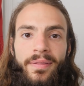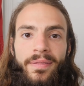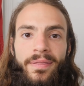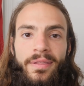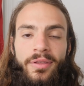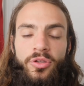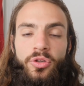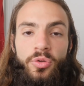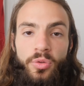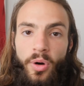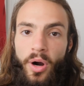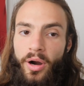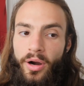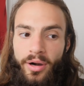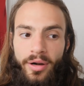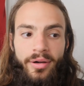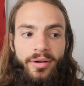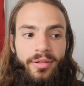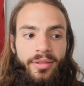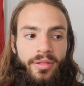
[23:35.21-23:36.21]
You
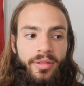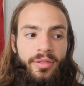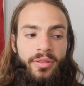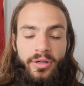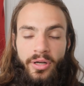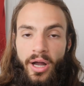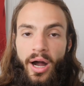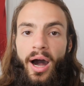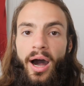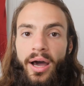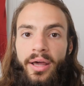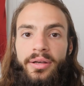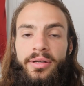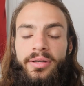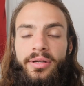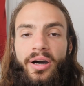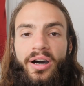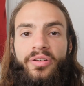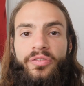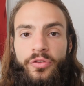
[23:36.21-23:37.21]
are the
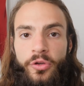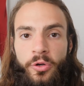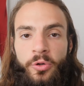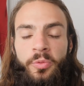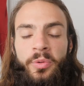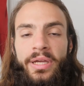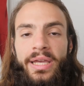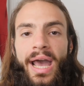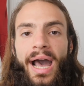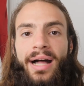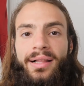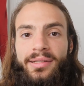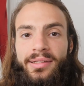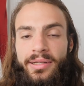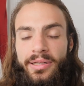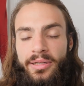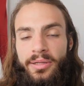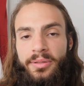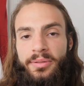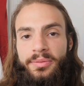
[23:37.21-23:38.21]
God of your
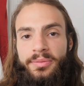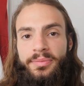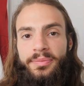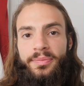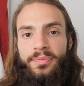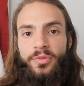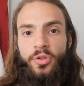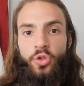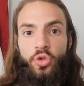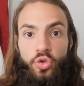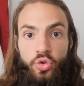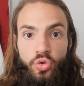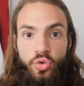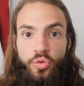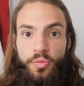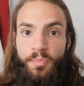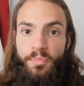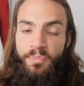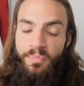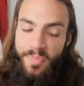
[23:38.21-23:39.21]
reality.
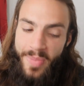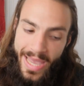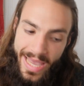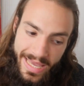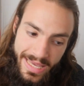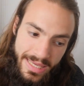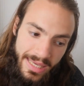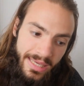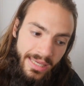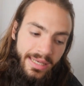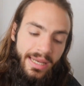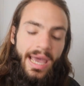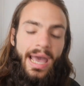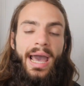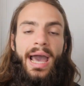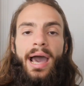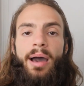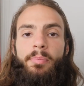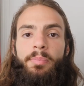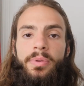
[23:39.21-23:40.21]
You make it
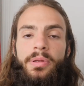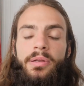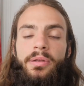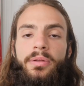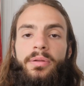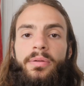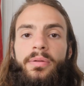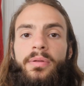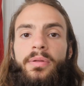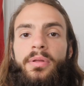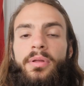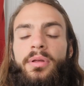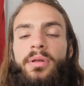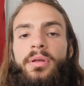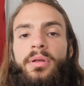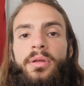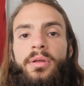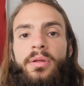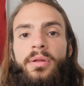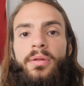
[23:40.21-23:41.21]
happen.
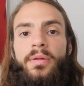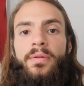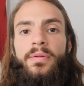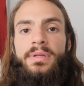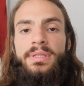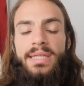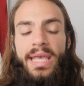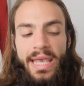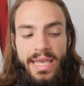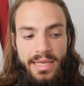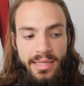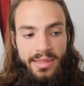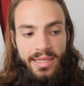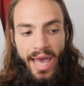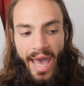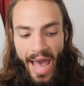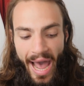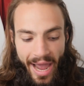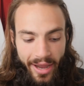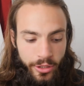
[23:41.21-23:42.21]
Take
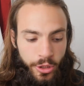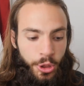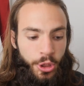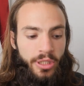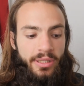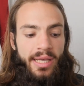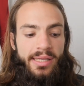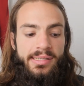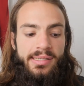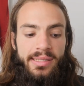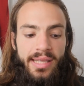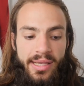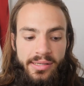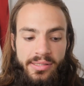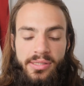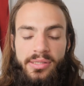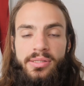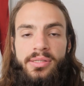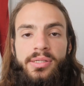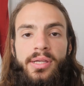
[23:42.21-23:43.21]
the action that's
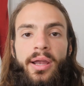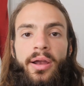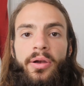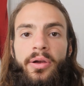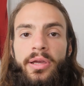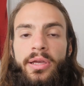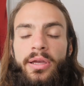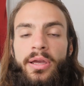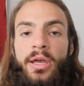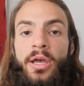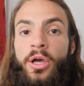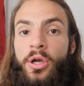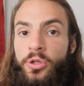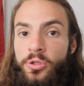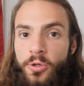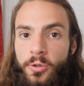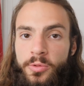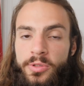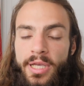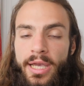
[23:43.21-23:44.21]
necessary.
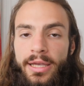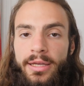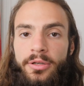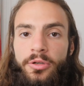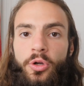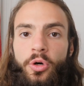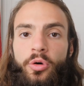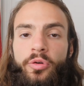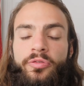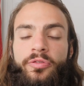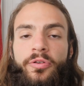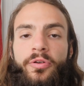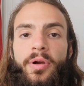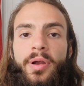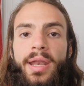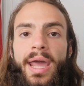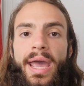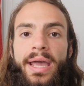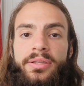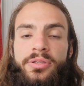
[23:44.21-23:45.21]
Don't take no for
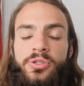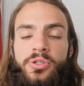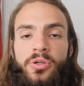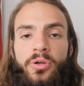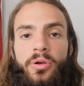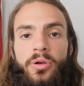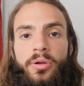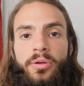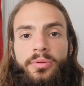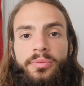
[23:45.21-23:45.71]
an answer.